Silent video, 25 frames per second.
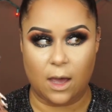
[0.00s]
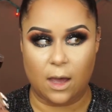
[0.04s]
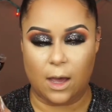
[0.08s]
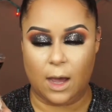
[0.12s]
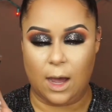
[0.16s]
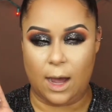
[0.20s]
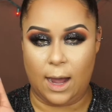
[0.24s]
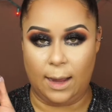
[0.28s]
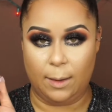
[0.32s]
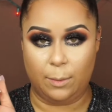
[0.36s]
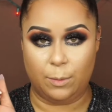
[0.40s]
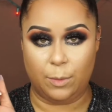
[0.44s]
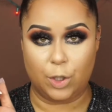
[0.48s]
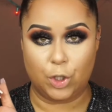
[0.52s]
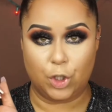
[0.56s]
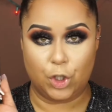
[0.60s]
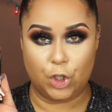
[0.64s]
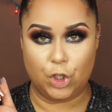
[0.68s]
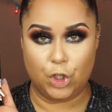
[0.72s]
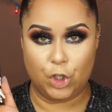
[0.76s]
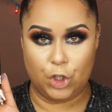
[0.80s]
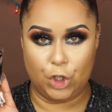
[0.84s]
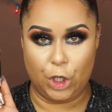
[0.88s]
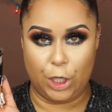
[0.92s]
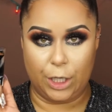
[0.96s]
I'm
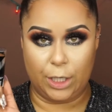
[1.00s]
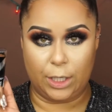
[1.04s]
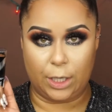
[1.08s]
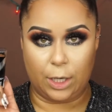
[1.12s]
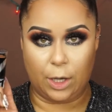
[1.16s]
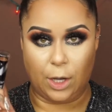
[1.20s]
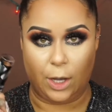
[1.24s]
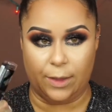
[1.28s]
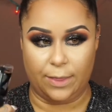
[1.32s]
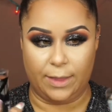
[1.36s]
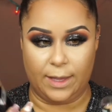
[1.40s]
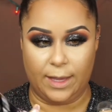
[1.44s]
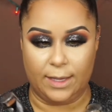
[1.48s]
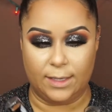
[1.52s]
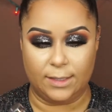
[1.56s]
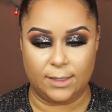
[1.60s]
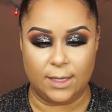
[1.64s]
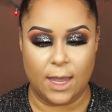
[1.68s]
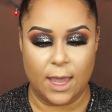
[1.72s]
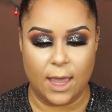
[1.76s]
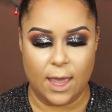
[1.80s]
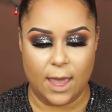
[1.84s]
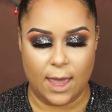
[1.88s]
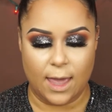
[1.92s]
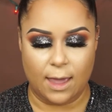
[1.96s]
shook on these,
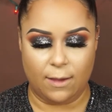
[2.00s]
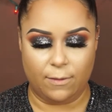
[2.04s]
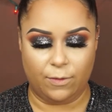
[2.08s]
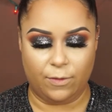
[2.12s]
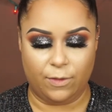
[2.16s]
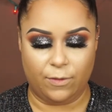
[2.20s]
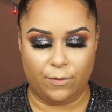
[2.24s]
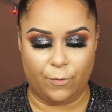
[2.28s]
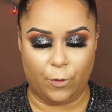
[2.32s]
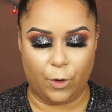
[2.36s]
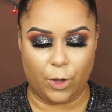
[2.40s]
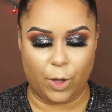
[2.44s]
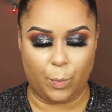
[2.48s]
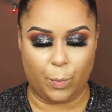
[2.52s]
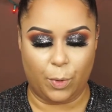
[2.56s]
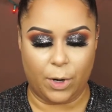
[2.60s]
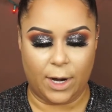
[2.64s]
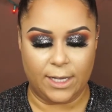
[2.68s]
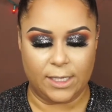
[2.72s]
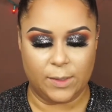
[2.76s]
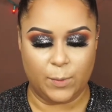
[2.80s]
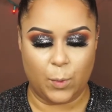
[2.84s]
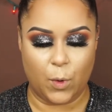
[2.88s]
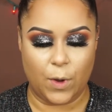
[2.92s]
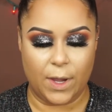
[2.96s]
and for the
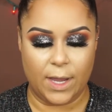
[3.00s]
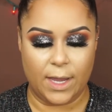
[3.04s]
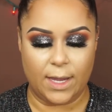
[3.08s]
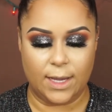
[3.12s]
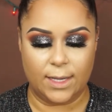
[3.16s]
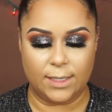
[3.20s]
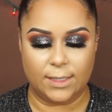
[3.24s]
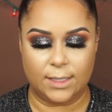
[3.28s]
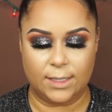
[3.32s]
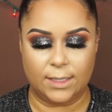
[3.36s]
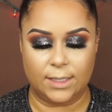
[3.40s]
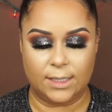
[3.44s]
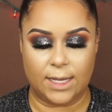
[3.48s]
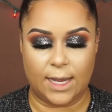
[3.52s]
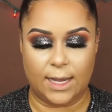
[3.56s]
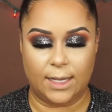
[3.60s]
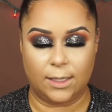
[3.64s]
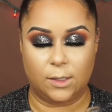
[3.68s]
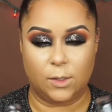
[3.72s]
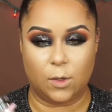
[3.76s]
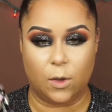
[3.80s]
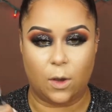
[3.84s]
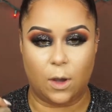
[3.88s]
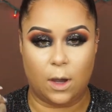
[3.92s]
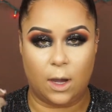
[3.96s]
price point is
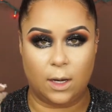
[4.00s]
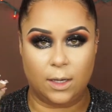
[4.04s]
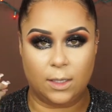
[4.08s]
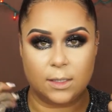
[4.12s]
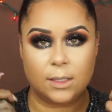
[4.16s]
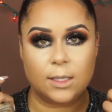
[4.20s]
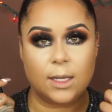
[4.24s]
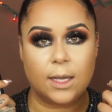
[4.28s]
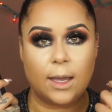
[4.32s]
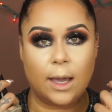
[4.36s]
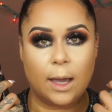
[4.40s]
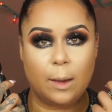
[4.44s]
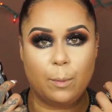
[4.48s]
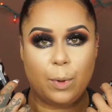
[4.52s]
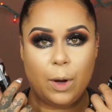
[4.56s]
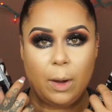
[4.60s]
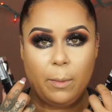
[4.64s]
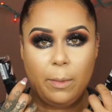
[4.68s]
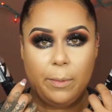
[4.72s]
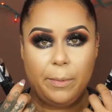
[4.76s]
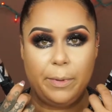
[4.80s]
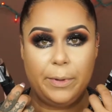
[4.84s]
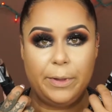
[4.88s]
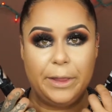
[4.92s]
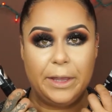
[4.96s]
insane. So honestly, I'm
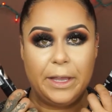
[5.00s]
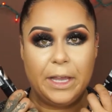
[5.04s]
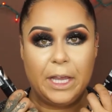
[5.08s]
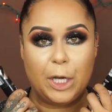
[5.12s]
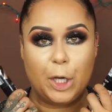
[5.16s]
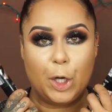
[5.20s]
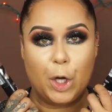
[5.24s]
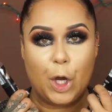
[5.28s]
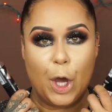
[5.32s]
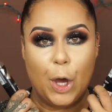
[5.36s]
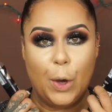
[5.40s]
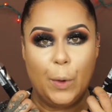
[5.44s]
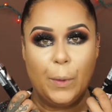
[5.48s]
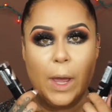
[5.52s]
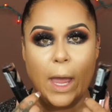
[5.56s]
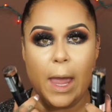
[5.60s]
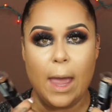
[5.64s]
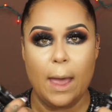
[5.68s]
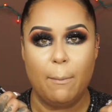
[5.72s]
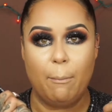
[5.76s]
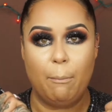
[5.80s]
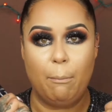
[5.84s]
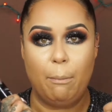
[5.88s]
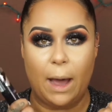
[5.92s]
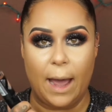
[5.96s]
probably gonna go
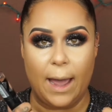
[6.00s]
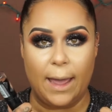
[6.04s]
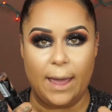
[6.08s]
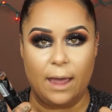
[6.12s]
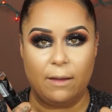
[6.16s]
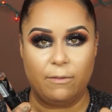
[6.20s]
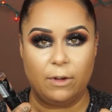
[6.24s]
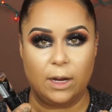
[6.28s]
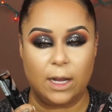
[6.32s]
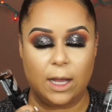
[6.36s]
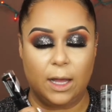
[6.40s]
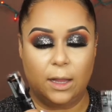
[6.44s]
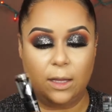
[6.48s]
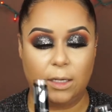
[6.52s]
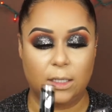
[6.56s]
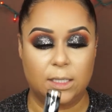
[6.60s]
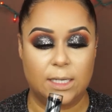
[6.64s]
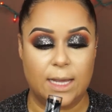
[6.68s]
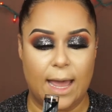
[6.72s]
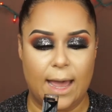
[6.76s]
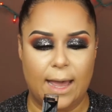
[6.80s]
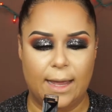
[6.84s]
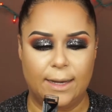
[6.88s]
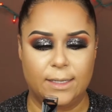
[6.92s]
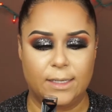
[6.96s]
buy every color
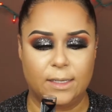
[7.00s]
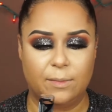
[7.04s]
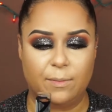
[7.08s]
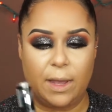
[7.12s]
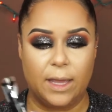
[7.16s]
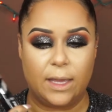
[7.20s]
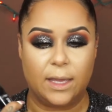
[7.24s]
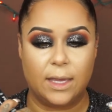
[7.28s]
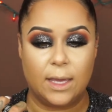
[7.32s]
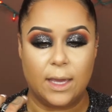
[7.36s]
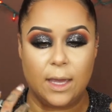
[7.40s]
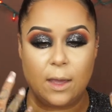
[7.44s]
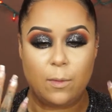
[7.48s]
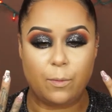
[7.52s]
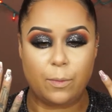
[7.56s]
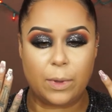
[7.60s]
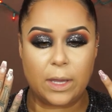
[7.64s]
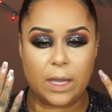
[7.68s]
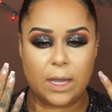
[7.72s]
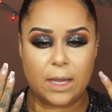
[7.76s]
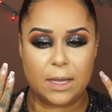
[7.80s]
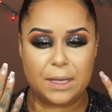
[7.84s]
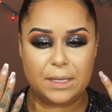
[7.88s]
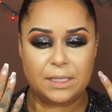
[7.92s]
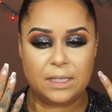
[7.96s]
to add to my kit,
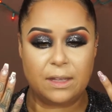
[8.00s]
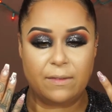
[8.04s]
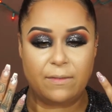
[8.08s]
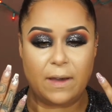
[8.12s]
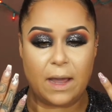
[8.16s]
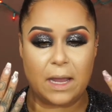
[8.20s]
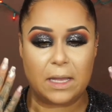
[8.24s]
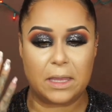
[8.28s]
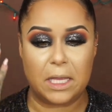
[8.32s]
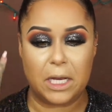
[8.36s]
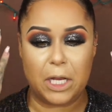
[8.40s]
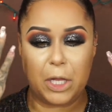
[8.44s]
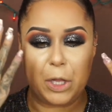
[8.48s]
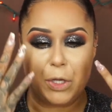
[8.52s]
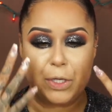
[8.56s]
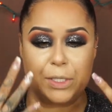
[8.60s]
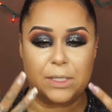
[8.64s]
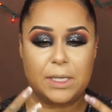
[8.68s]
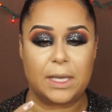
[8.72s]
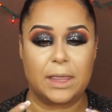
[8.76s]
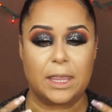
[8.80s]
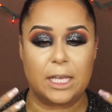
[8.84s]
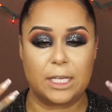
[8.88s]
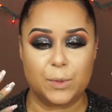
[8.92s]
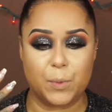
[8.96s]
because the fact that it looks
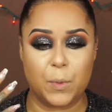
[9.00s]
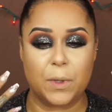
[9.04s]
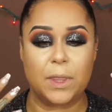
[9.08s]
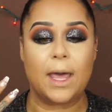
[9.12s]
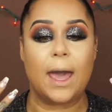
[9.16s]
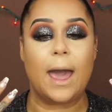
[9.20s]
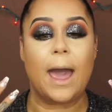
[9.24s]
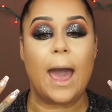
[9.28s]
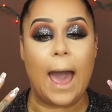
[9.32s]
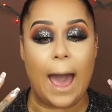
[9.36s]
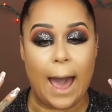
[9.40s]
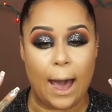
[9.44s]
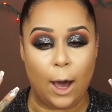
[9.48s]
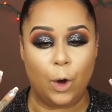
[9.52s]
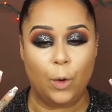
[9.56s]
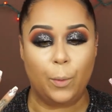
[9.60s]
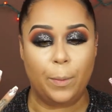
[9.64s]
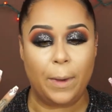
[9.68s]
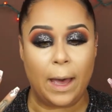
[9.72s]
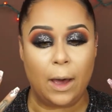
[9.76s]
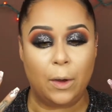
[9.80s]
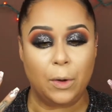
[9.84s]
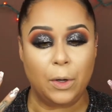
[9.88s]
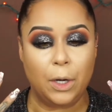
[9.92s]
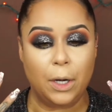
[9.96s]
like this without
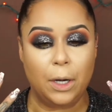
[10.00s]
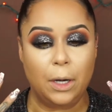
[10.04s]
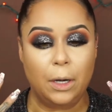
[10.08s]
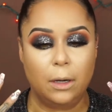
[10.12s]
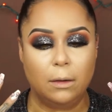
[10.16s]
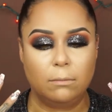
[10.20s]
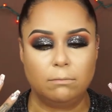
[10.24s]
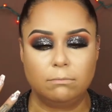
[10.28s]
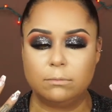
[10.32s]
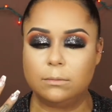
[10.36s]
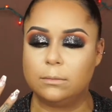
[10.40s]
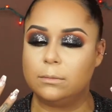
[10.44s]
powder,